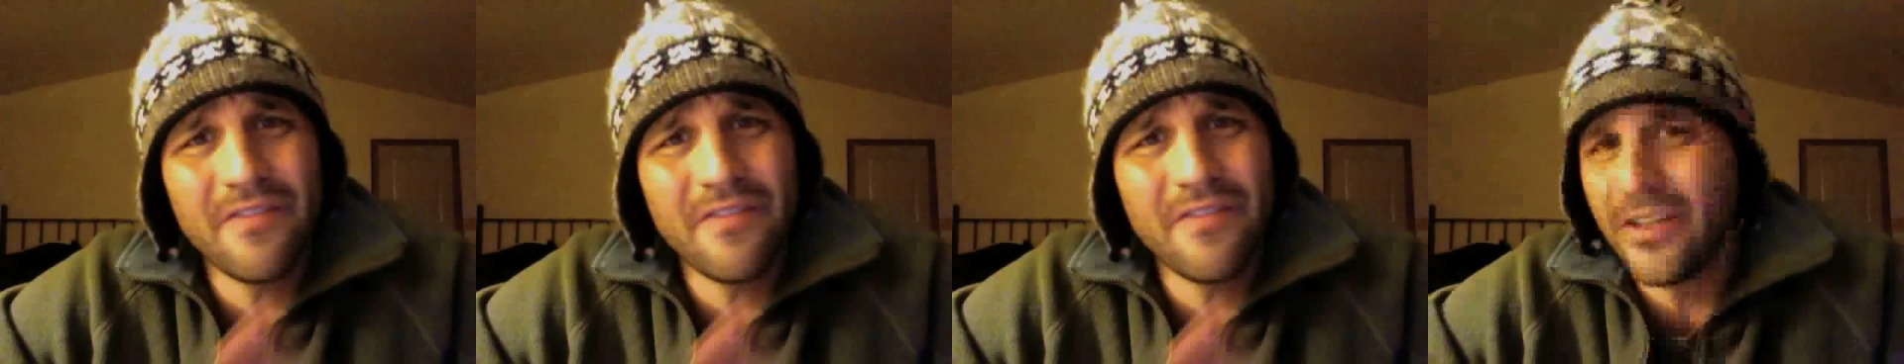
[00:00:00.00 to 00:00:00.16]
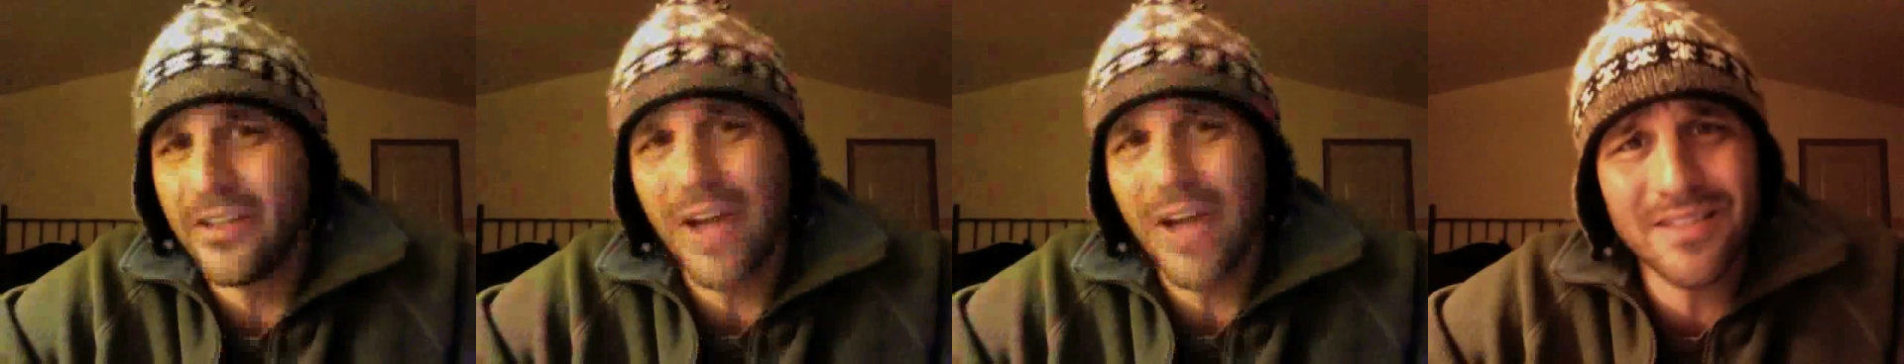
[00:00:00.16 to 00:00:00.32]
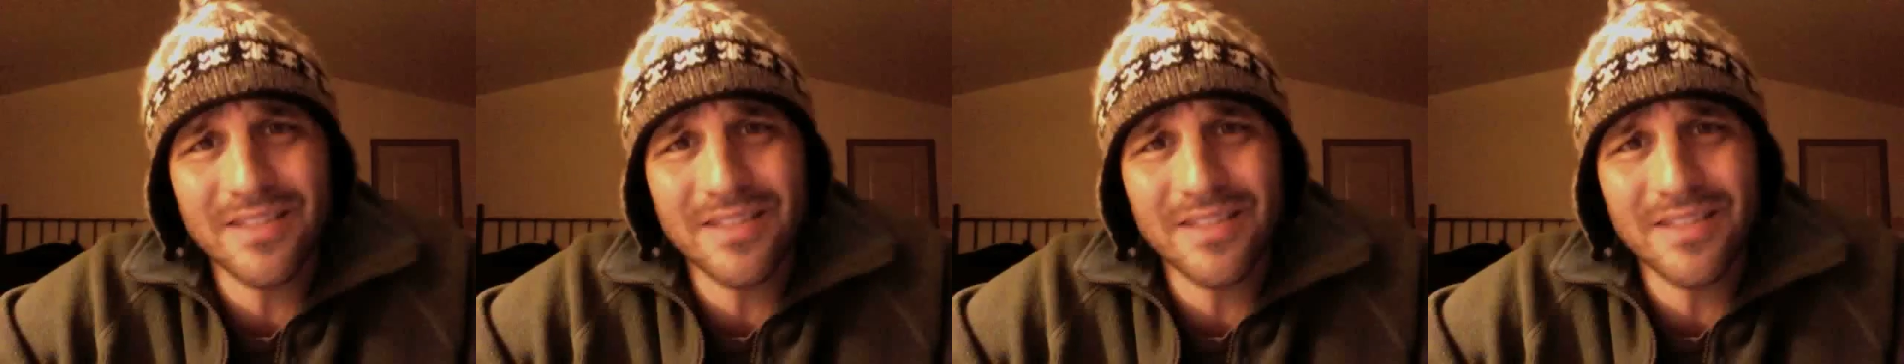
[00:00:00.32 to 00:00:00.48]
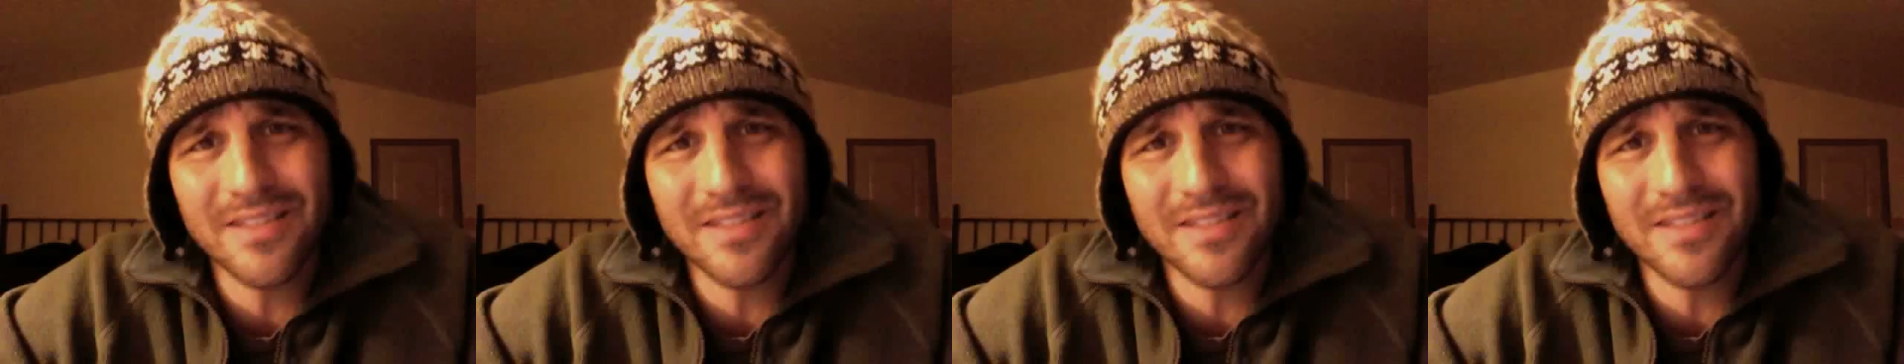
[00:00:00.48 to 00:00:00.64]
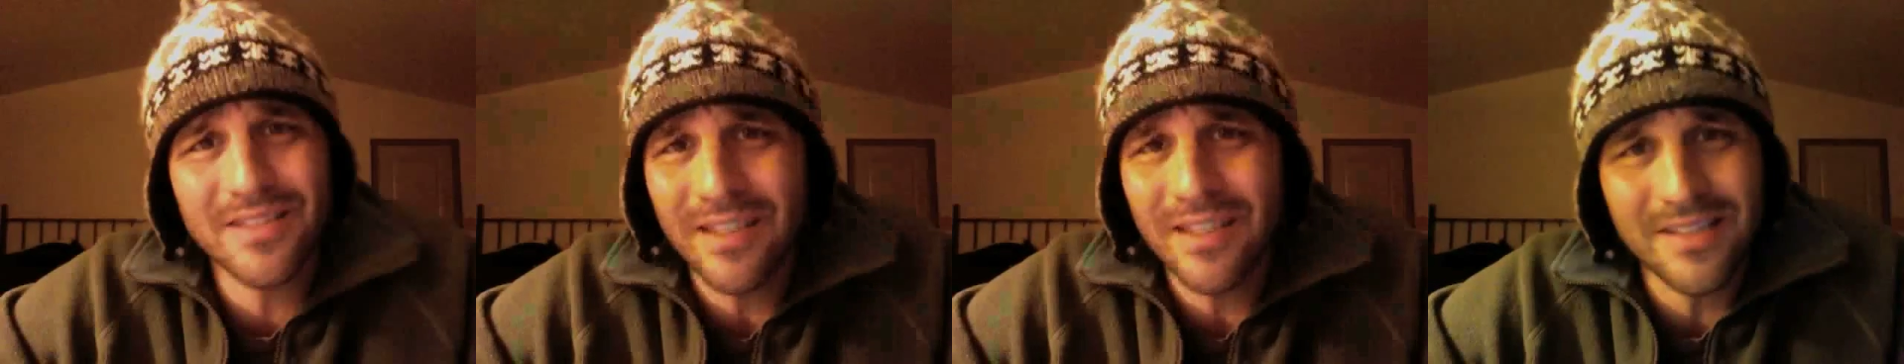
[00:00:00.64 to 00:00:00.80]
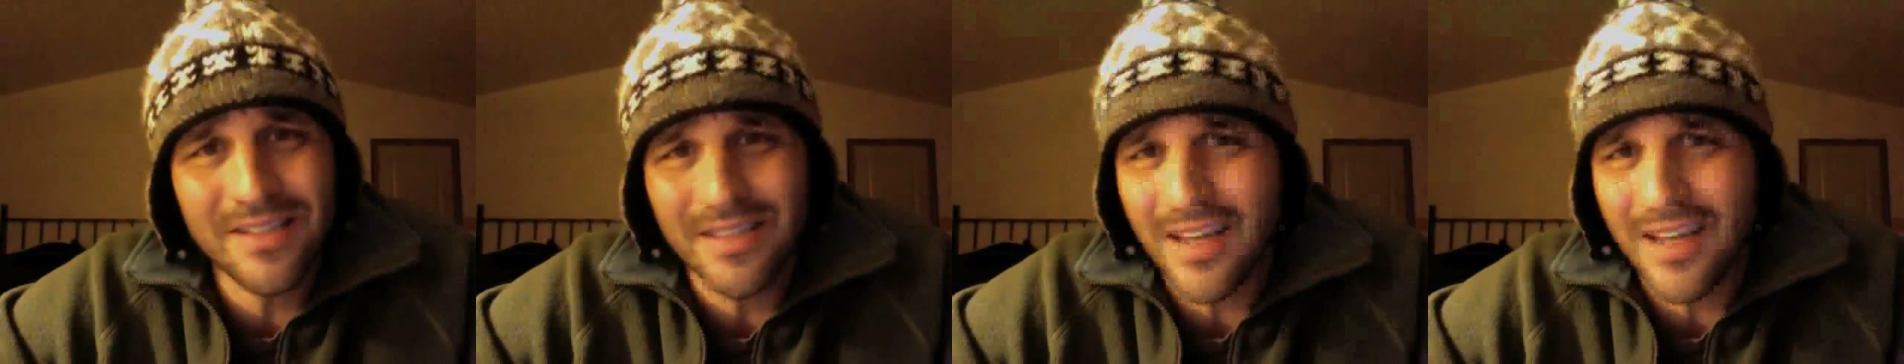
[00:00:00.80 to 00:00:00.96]
you guys didn't
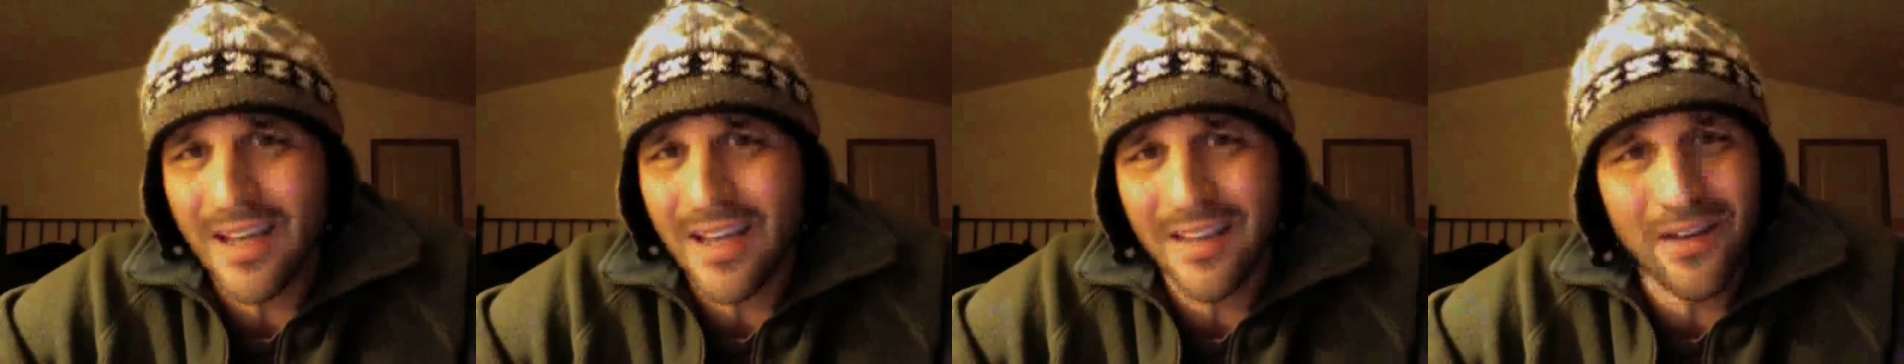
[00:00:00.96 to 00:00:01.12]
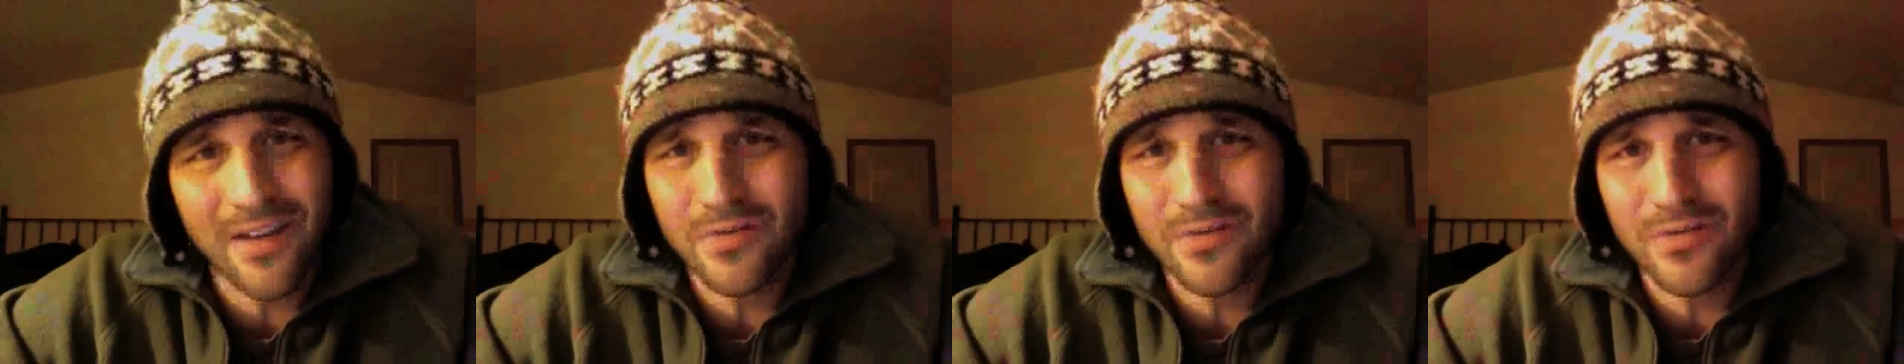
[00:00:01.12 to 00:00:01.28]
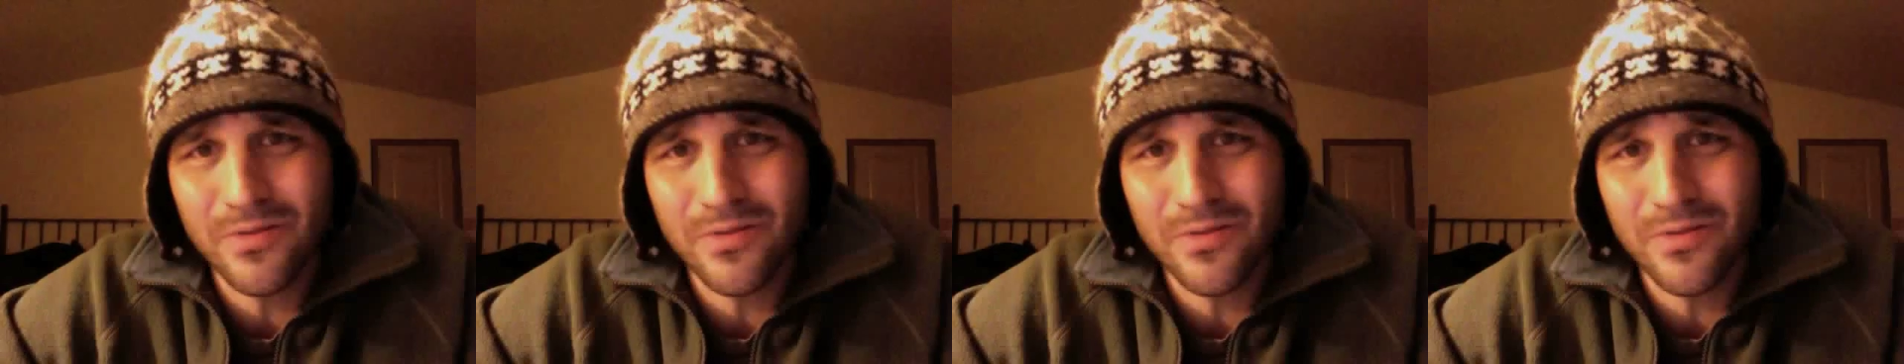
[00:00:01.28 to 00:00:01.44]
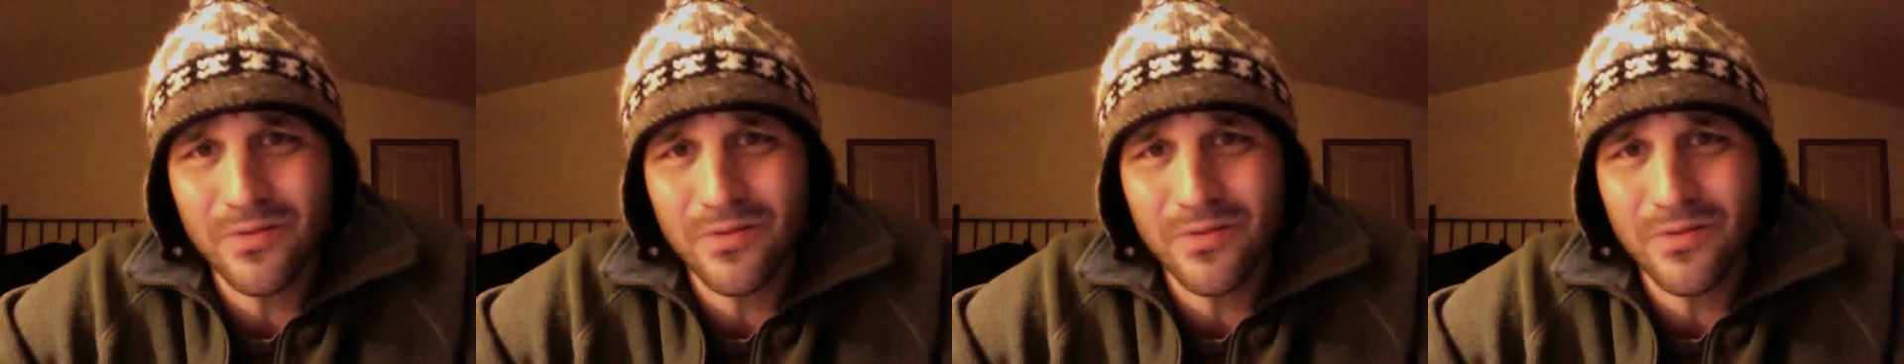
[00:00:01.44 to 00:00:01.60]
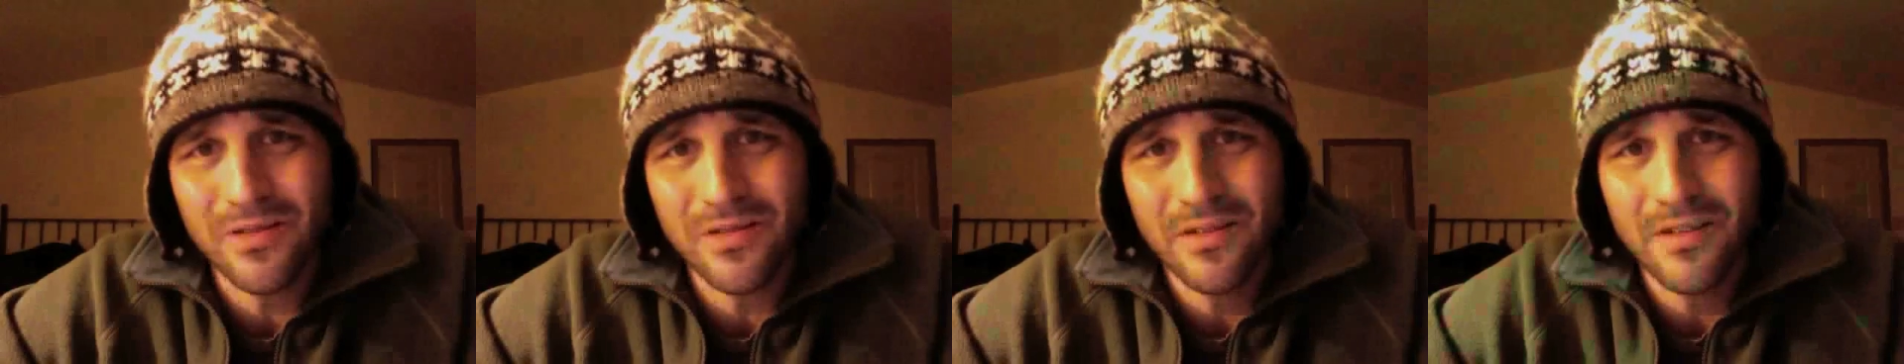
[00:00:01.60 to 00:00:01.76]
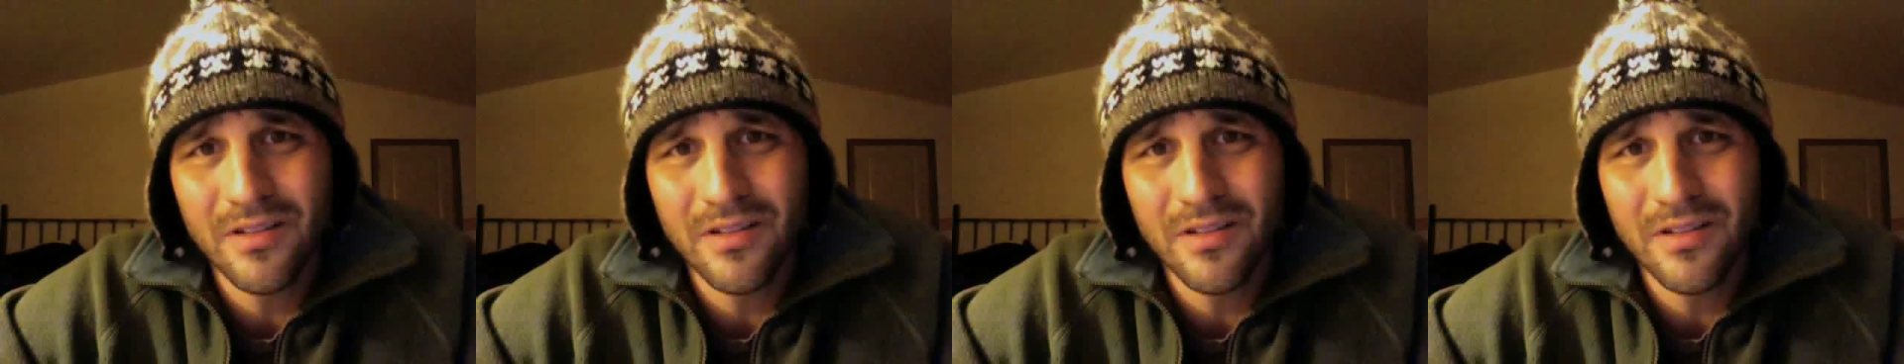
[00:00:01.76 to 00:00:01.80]
design those.